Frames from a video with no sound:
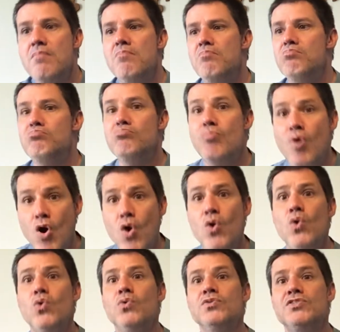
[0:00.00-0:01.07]

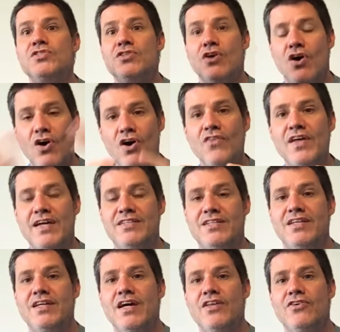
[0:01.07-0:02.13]
molds all that
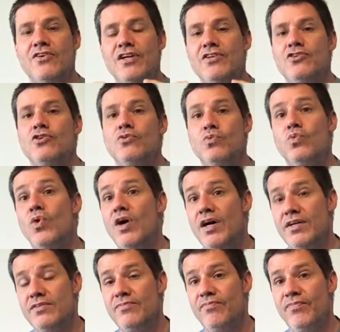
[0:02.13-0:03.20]
together into
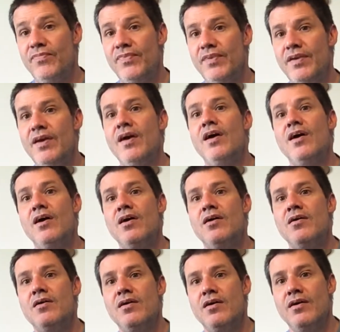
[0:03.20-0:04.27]
one.
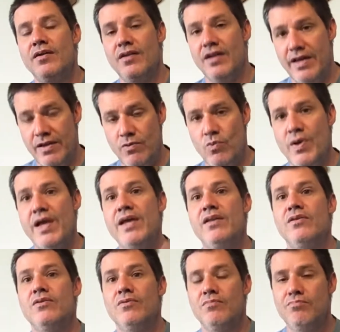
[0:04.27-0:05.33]
Lightweight,
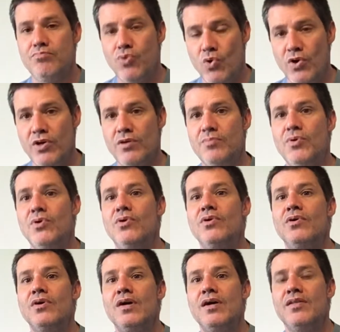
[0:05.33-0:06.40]

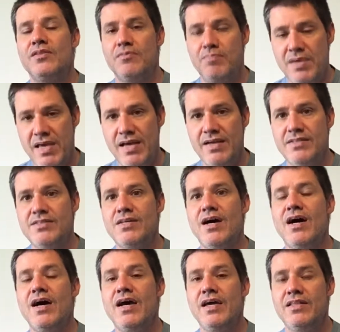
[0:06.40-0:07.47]
portable, the
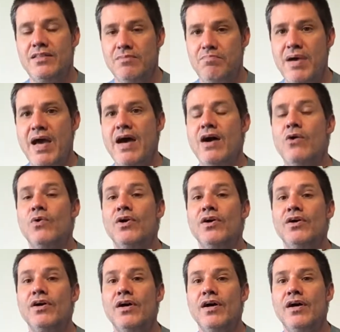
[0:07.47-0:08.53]
PSI, the
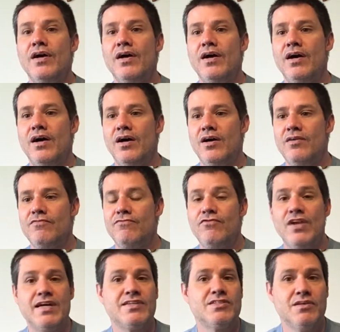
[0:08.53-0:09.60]
power,
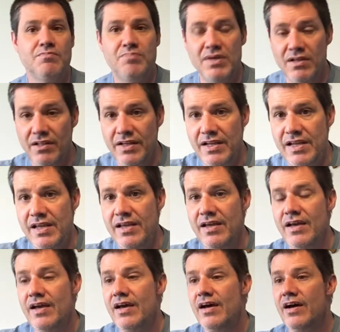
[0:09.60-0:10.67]
flexibility.
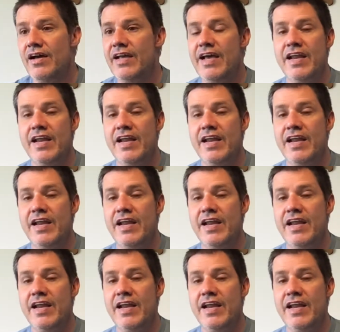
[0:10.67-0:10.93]
Can